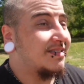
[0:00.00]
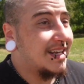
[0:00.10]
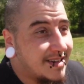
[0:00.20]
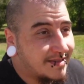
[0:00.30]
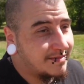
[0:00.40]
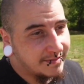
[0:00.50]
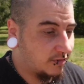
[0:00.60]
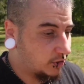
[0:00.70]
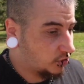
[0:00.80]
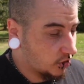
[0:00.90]
then
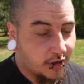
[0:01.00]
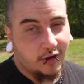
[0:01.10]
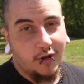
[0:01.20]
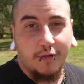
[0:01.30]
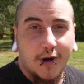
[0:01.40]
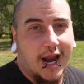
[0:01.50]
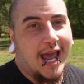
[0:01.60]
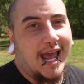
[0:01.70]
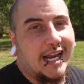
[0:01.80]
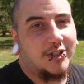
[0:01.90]
we'll start all over
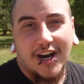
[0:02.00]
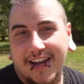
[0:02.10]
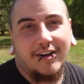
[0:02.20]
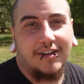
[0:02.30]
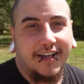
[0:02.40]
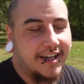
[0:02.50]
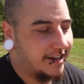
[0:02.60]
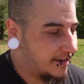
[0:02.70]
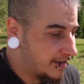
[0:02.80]
and try it all again.